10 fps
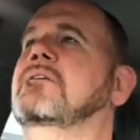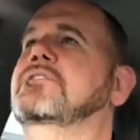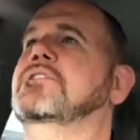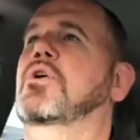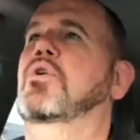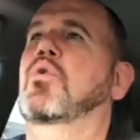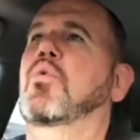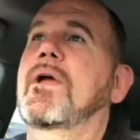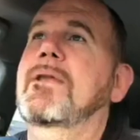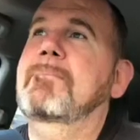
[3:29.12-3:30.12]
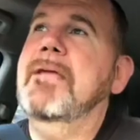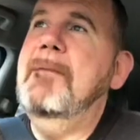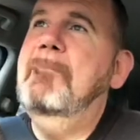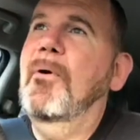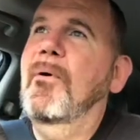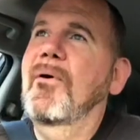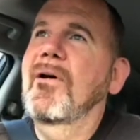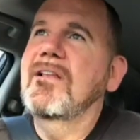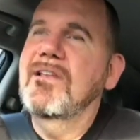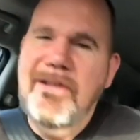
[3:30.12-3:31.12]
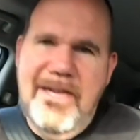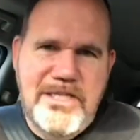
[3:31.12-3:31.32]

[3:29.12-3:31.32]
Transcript: So when people look